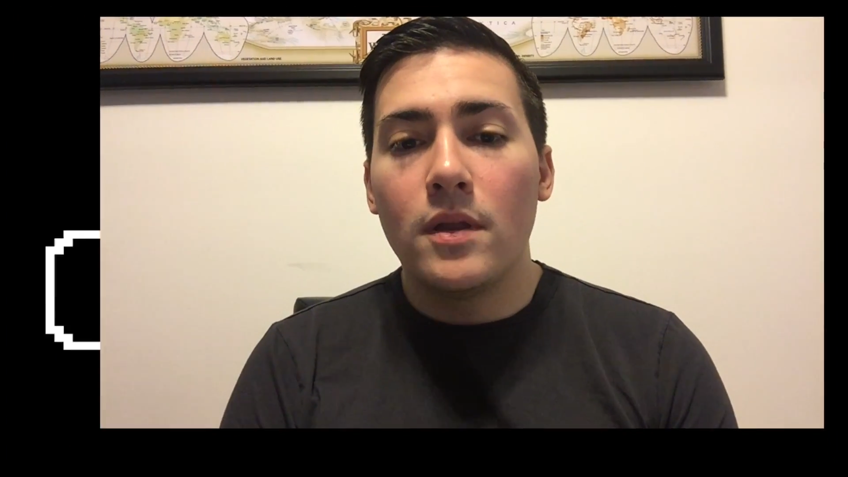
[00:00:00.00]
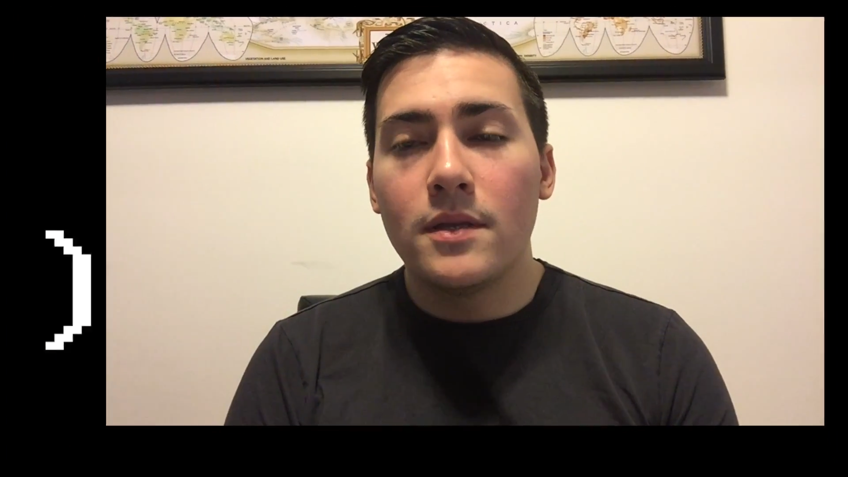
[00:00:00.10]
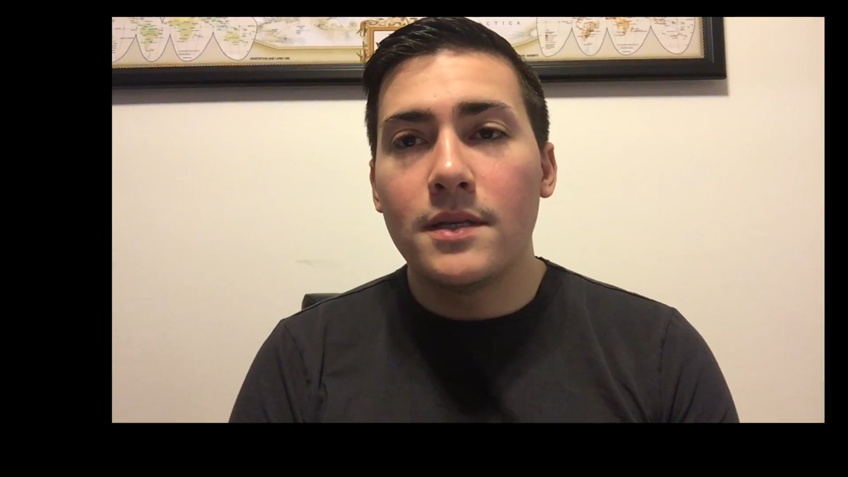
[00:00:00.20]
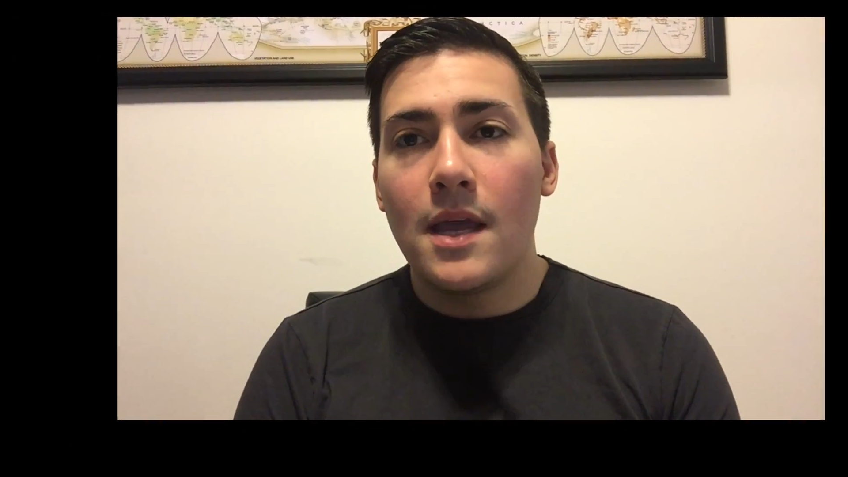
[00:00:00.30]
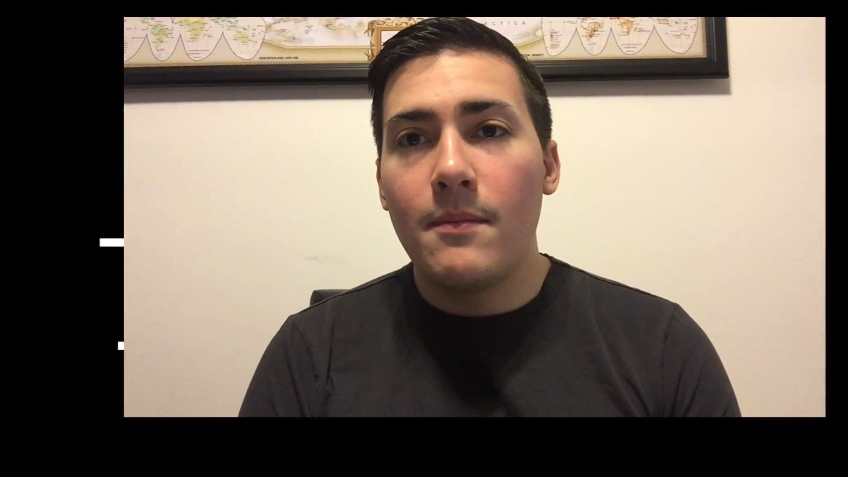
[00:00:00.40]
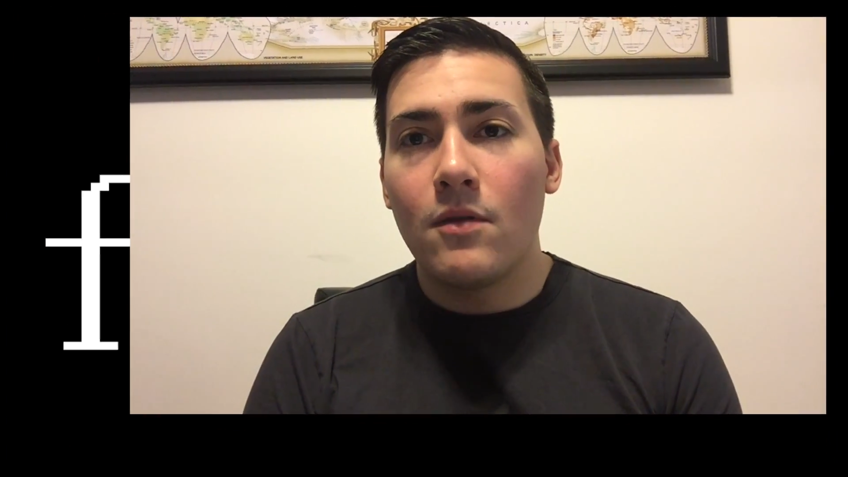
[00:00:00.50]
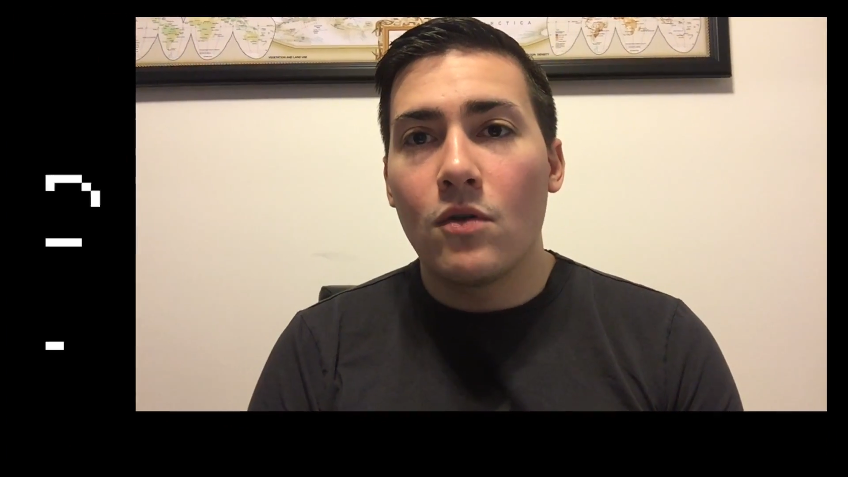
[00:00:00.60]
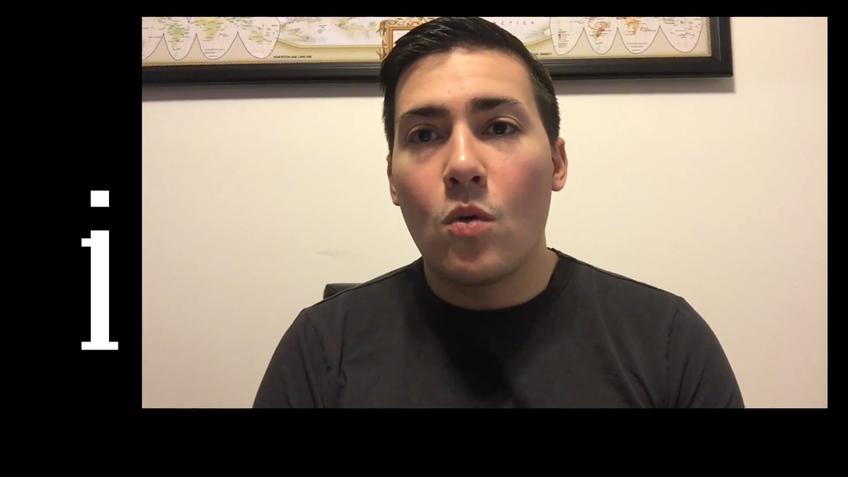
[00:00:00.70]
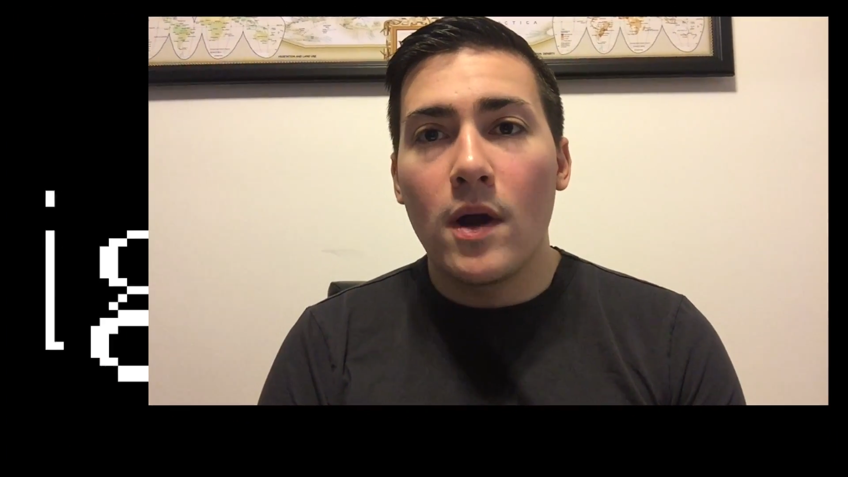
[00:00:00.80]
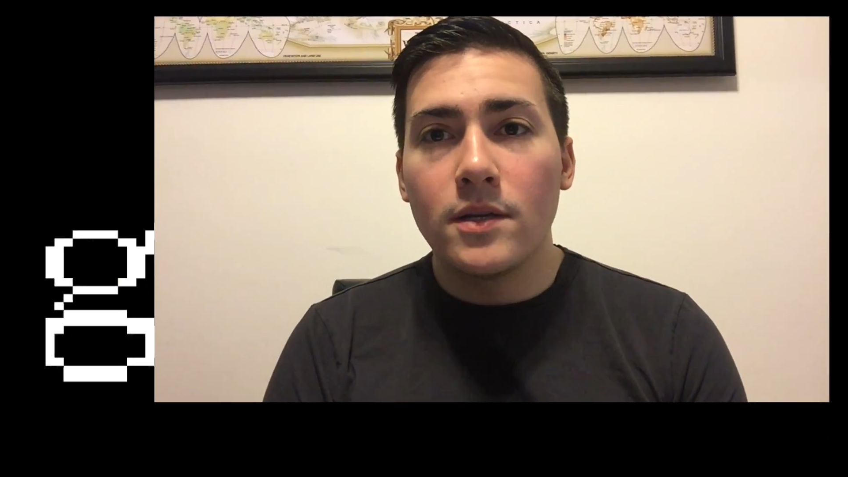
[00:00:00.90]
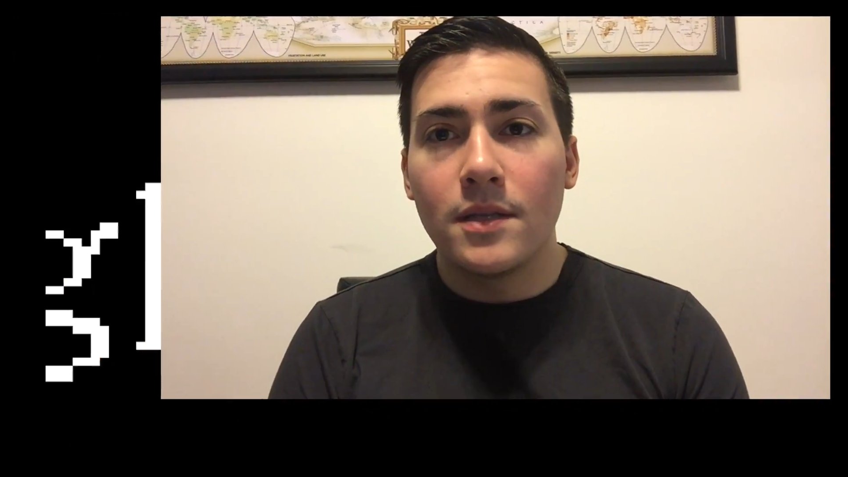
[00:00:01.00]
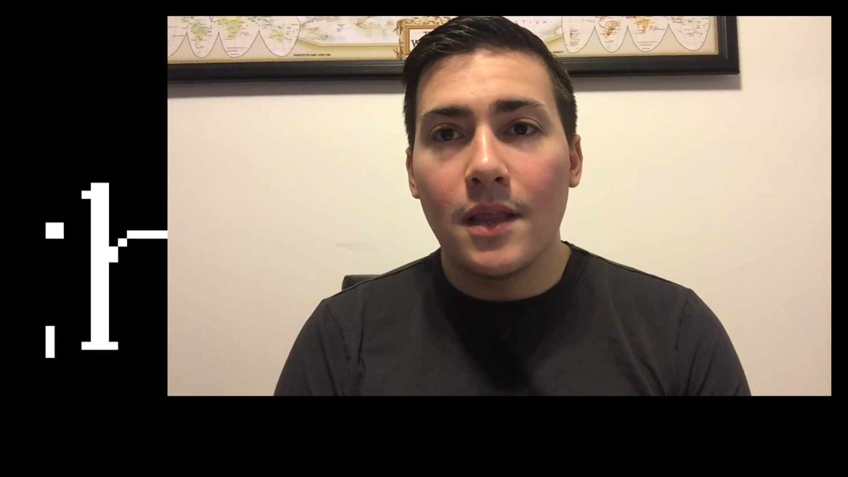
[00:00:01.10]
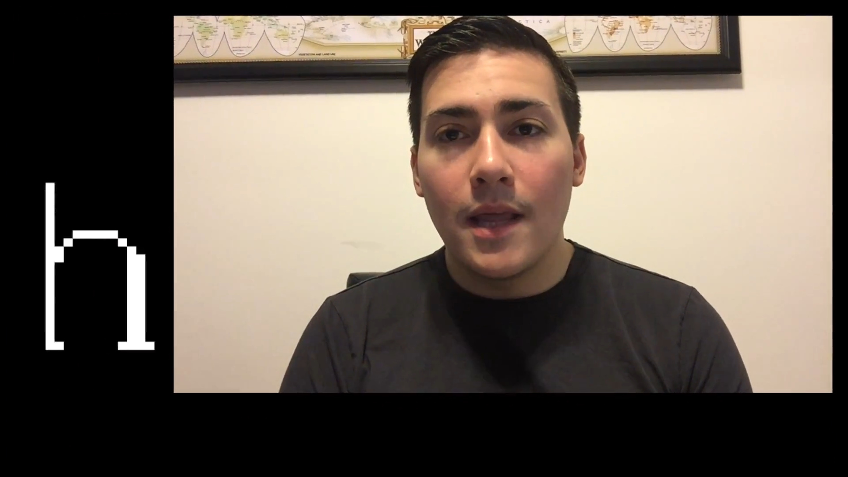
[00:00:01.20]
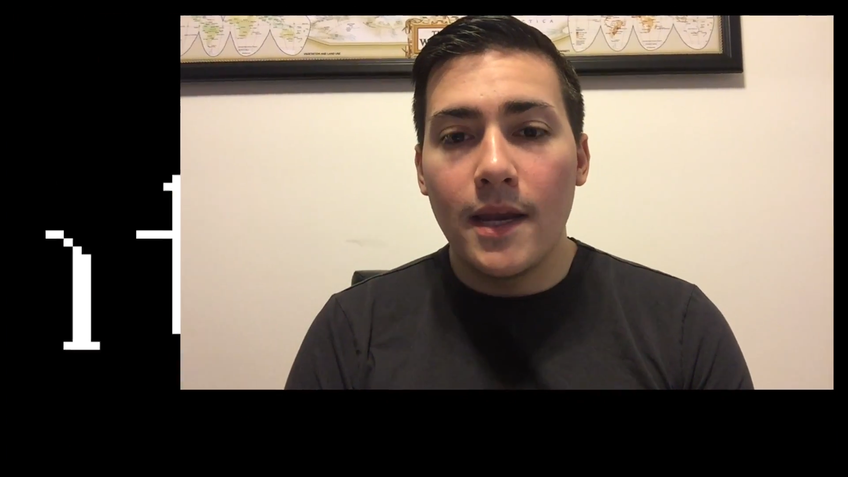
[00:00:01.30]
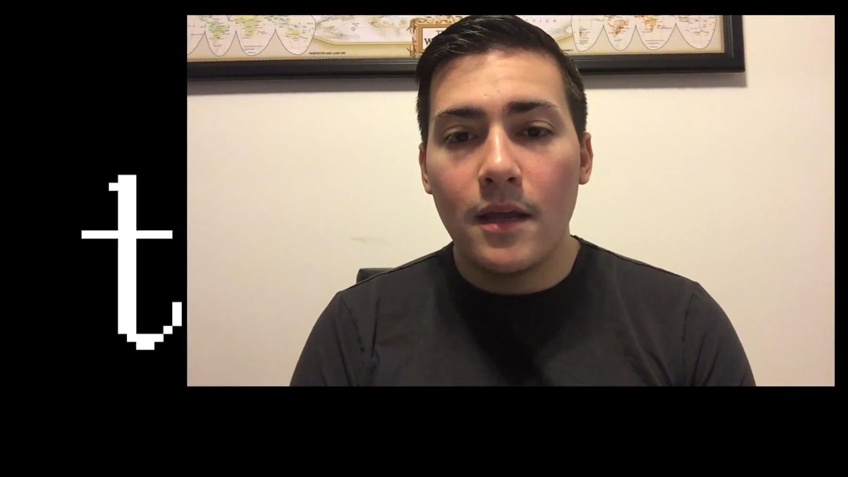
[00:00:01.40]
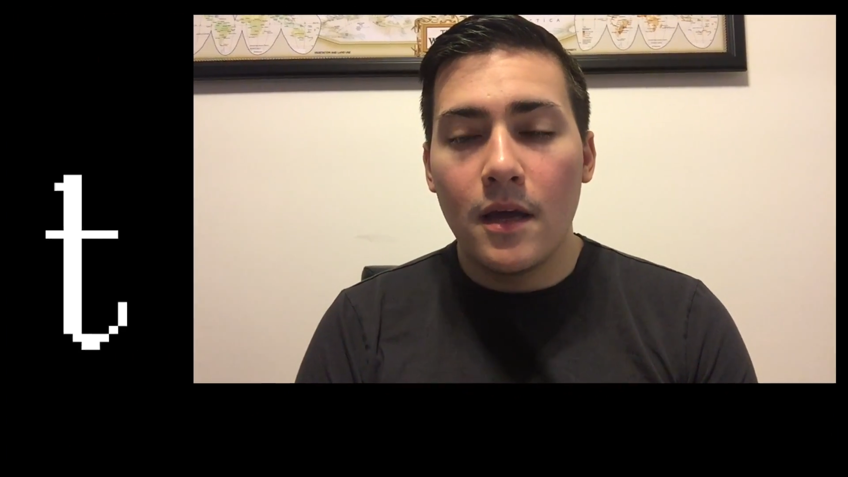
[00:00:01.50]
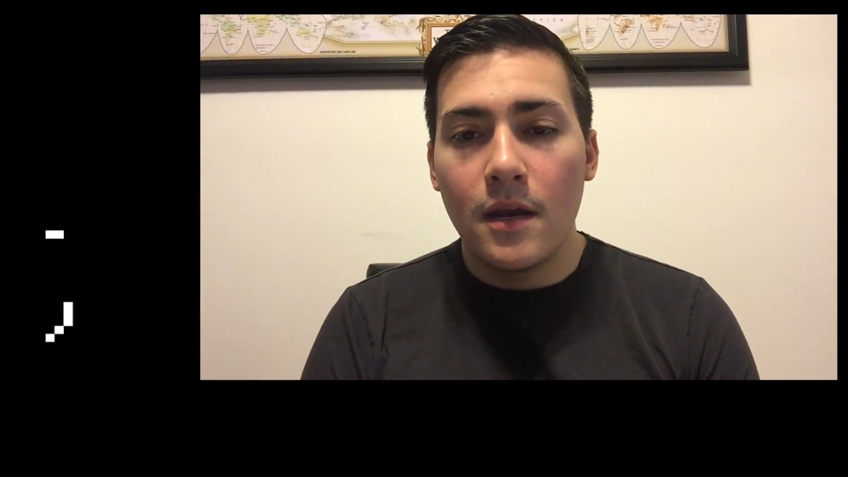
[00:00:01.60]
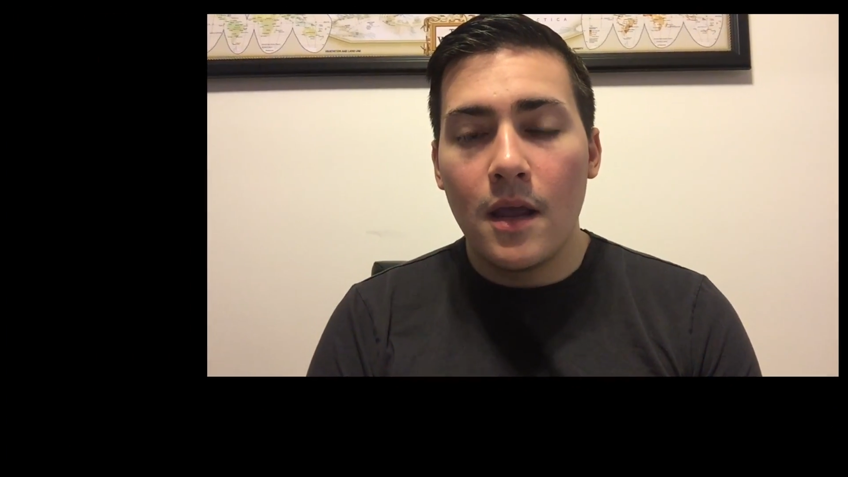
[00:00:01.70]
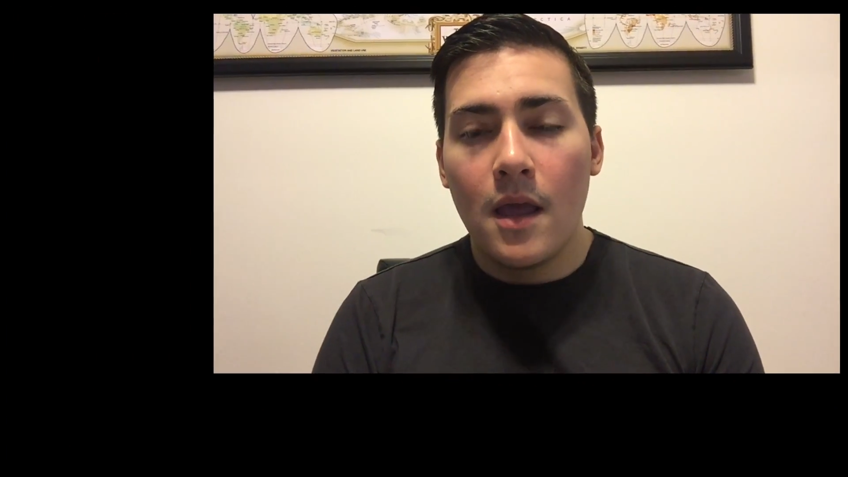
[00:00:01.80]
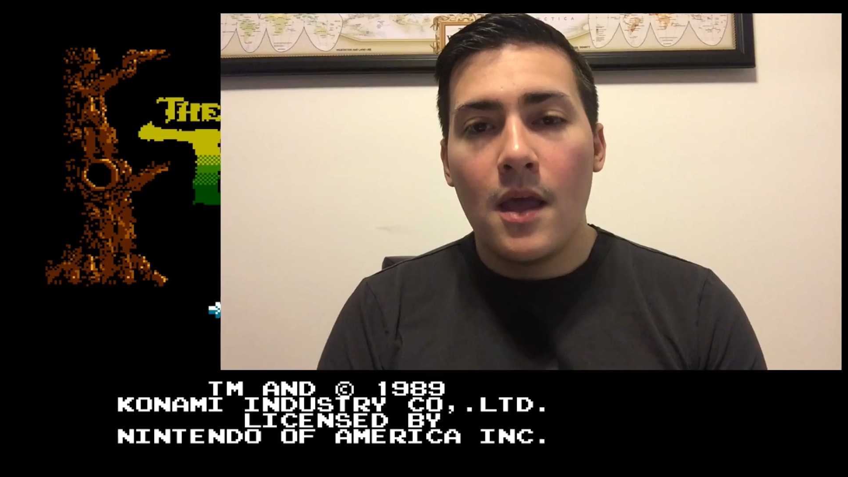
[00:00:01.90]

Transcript: in this game that requires the light gun.